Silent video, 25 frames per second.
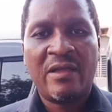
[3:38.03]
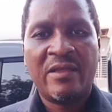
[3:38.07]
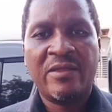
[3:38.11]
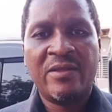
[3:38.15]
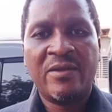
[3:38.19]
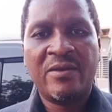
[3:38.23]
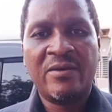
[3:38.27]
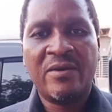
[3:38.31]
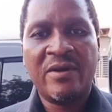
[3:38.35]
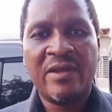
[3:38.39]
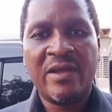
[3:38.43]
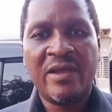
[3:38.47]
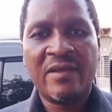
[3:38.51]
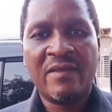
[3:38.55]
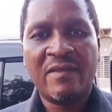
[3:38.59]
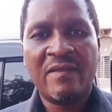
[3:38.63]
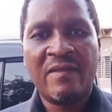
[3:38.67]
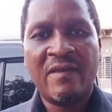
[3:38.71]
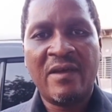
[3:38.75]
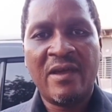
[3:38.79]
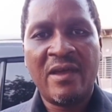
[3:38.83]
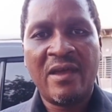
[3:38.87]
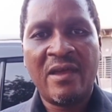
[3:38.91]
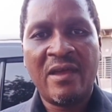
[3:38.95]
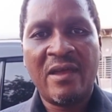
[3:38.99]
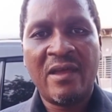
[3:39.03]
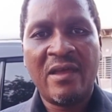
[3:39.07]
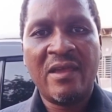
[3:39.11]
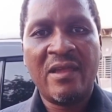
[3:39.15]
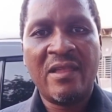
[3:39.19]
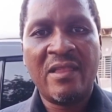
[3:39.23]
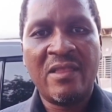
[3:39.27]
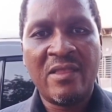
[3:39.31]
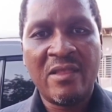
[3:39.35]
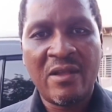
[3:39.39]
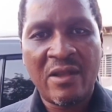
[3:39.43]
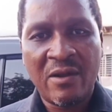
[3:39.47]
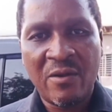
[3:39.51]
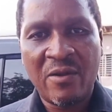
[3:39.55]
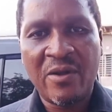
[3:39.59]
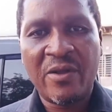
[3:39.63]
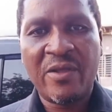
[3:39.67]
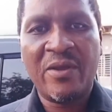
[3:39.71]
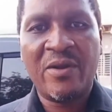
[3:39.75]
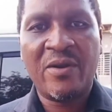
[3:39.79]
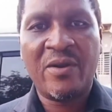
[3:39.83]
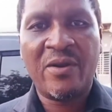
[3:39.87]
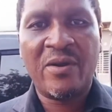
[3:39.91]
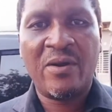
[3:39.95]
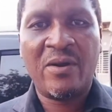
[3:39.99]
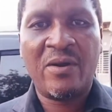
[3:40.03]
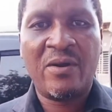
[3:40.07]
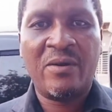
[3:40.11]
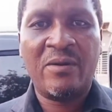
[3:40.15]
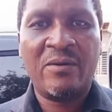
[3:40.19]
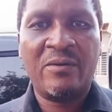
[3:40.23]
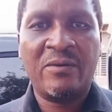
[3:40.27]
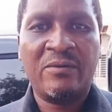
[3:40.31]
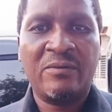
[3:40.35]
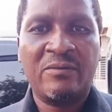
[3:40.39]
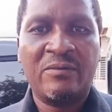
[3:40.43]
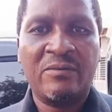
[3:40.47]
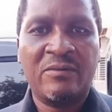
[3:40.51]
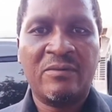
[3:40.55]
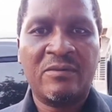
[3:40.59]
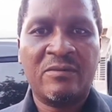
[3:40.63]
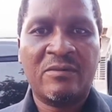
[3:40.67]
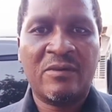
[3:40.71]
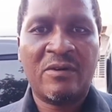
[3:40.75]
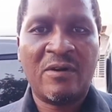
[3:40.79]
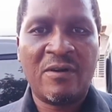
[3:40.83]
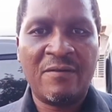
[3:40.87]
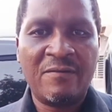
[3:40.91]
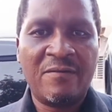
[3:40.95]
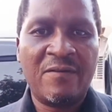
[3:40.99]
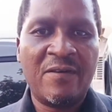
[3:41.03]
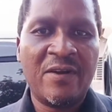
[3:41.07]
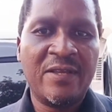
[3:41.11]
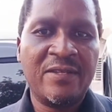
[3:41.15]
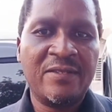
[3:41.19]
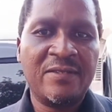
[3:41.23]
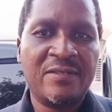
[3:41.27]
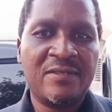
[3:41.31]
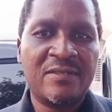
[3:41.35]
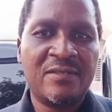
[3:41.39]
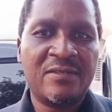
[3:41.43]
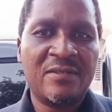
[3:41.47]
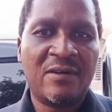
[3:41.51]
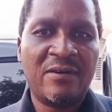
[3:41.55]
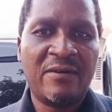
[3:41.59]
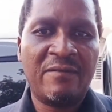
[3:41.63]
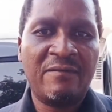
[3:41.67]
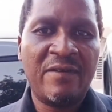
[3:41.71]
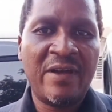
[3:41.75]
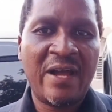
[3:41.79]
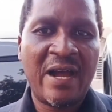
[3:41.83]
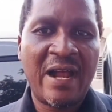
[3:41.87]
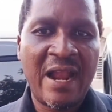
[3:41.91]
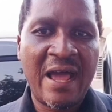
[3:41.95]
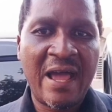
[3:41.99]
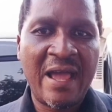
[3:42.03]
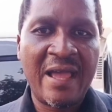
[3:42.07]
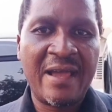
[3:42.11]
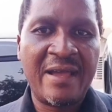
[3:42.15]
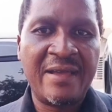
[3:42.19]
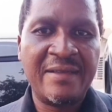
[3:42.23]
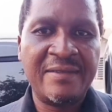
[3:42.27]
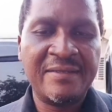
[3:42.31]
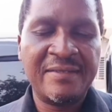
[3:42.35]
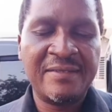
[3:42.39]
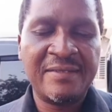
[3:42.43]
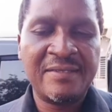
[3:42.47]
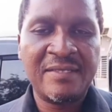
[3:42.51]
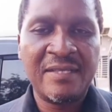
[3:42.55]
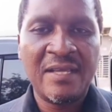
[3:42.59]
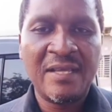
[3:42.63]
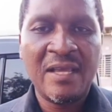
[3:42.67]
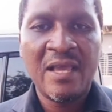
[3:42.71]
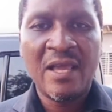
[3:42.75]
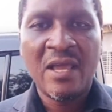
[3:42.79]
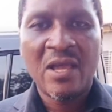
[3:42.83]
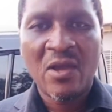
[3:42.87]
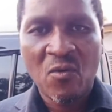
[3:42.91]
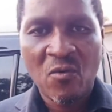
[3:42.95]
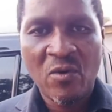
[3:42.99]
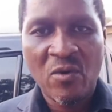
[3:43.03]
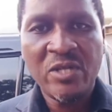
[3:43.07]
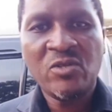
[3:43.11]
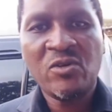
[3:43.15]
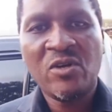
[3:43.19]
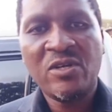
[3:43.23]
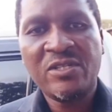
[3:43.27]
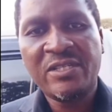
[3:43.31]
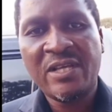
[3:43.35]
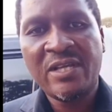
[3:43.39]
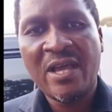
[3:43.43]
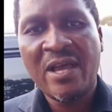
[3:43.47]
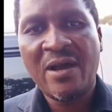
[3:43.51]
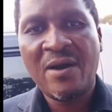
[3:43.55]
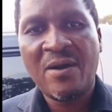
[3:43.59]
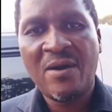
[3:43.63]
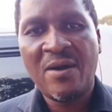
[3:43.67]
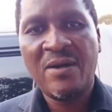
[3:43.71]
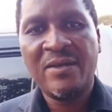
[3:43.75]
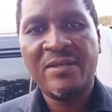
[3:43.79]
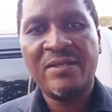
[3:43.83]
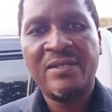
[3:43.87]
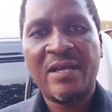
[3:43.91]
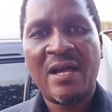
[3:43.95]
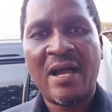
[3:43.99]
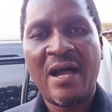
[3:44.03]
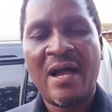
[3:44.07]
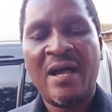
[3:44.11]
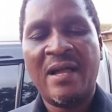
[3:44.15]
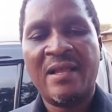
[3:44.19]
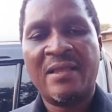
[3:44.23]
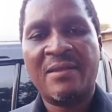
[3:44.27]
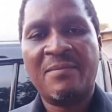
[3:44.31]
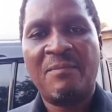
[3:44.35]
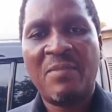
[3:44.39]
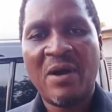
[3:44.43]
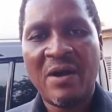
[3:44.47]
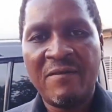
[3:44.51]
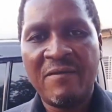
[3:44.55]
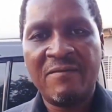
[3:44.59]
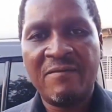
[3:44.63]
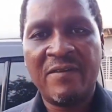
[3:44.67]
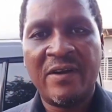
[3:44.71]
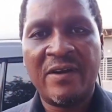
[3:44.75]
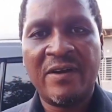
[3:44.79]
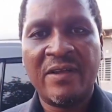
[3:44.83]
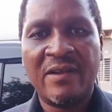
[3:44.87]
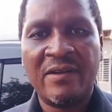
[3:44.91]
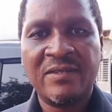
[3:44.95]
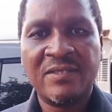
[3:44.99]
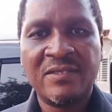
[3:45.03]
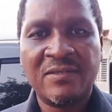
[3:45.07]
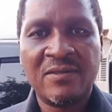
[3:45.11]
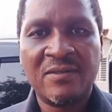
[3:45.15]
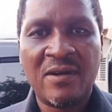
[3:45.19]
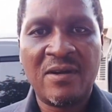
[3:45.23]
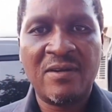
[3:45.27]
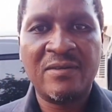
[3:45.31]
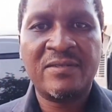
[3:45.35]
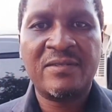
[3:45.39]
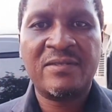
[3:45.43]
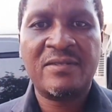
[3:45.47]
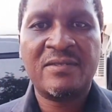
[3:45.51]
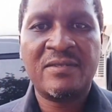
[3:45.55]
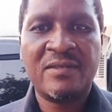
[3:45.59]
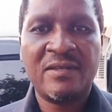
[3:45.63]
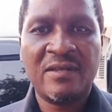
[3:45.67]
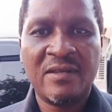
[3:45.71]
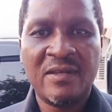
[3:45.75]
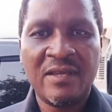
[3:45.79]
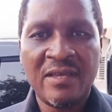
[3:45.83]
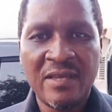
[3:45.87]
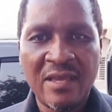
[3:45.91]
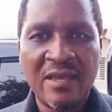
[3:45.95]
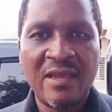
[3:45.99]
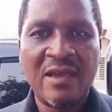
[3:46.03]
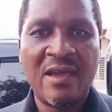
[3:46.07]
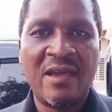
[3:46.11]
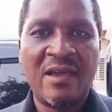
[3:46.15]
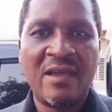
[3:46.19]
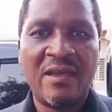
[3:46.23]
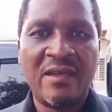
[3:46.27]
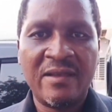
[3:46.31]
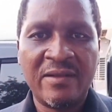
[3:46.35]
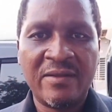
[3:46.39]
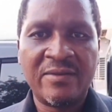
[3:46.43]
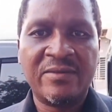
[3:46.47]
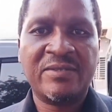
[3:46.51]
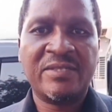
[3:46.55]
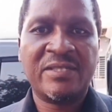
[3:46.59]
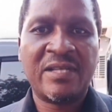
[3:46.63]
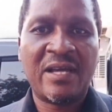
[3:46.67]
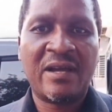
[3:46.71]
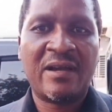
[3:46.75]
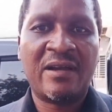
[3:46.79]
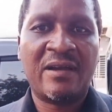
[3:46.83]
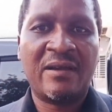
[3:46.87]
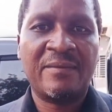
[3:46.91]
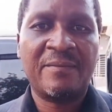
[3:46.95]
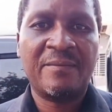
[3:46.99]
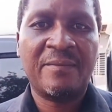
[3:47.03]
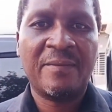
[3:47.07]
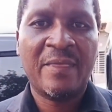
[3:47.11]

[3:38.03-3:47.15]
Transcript: during the inaugural conference of the Alliance, which was held at Palm Valley Resort here in Lusaka.